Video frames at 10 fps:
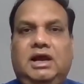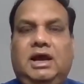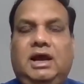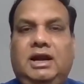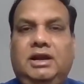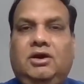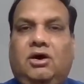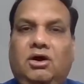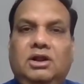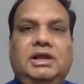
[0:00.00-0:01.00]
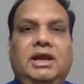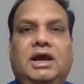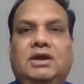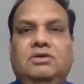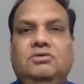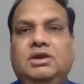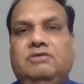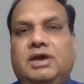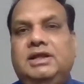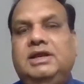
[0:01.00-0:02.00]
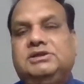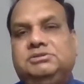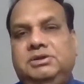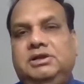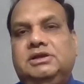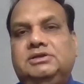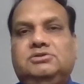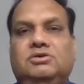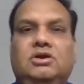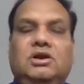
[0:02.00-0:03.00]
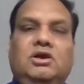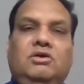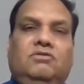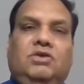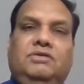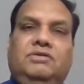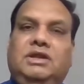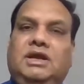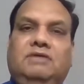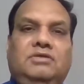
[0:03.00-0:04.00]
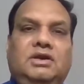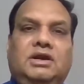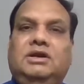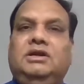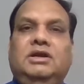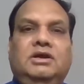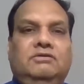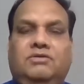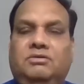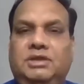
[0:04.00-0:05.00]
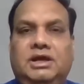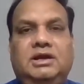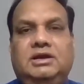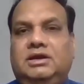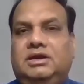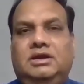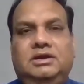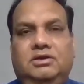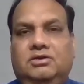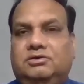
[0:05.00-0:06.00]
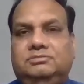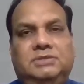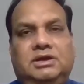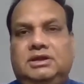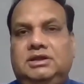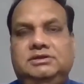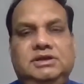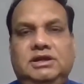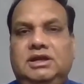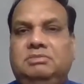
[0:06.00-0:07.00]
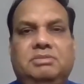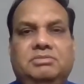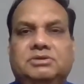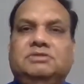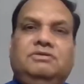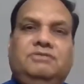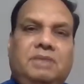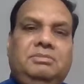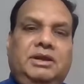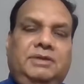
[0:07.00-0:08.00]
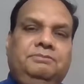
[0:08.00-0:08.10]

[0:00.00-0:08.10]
and all they are going by the experience or whatever they have learned from their, the senior members of the family.